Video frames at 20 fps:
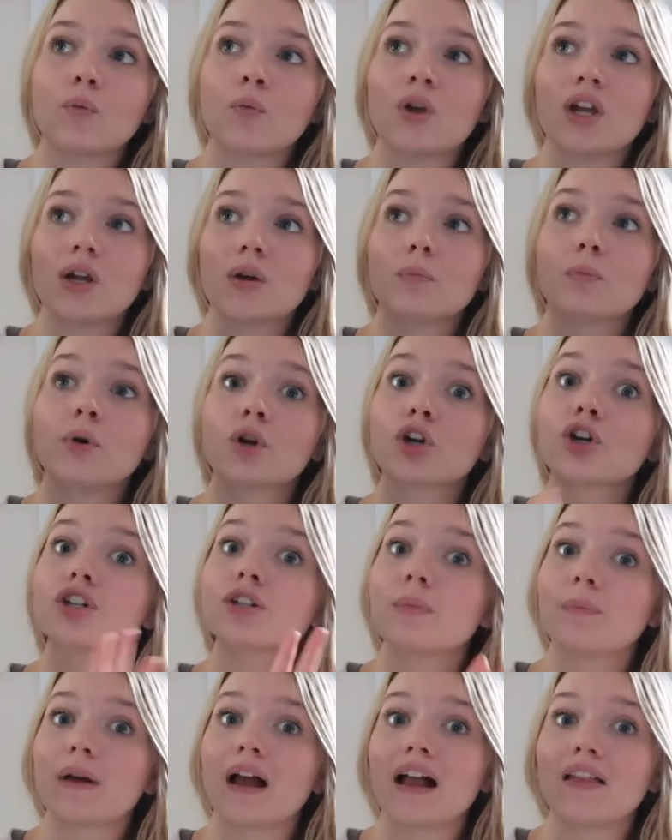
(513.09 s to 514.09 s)
we put her
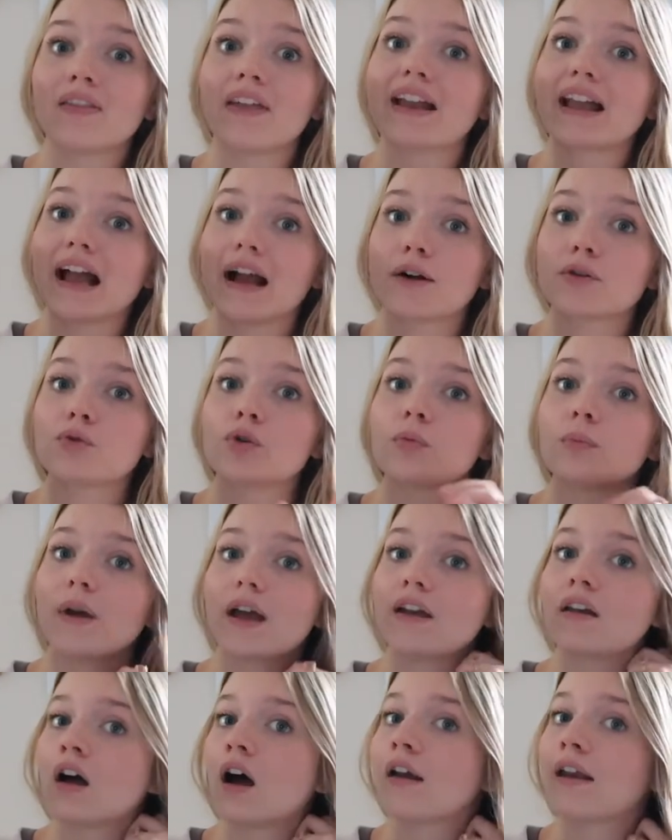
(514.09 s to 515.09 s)
to bed like actual
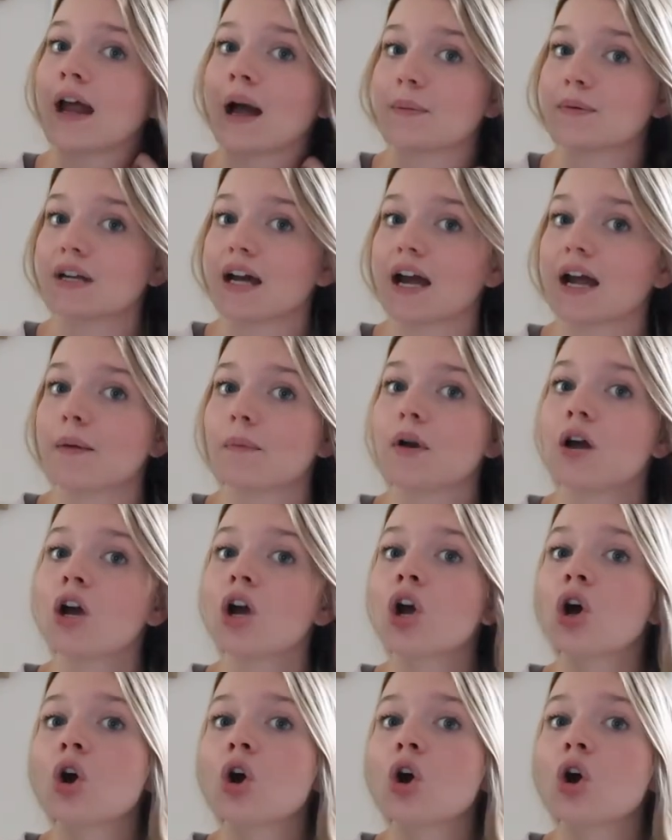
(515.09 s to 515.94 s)
bed not nap time